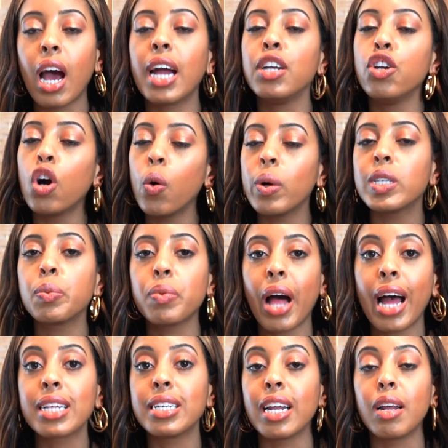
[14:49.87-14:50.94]
I know it's
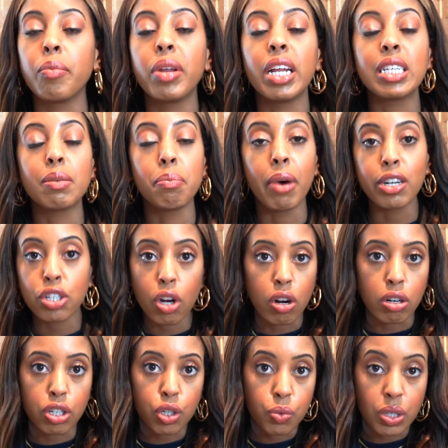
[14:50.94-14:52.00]
black denim and it's much
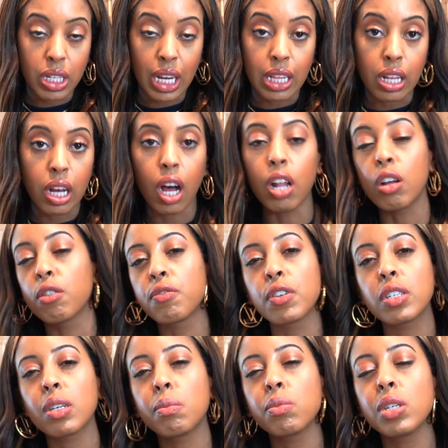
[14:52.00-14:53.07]
harder to retain the color for
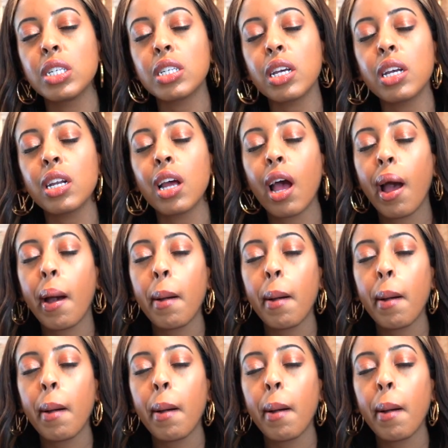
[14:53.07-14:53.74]
some reason,